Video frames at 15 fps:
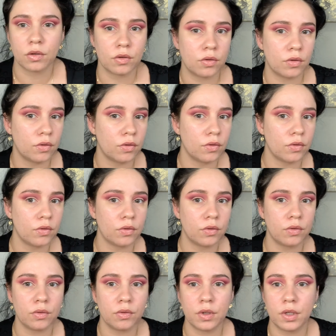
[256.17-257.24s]

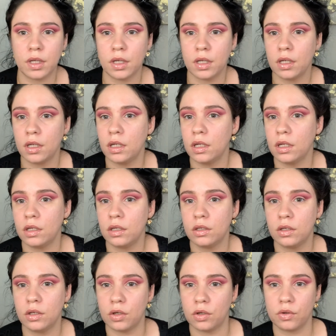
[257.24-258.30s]
Okay,
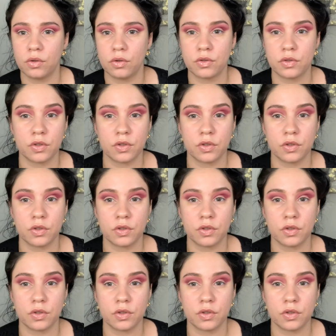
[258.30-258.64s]
dogs,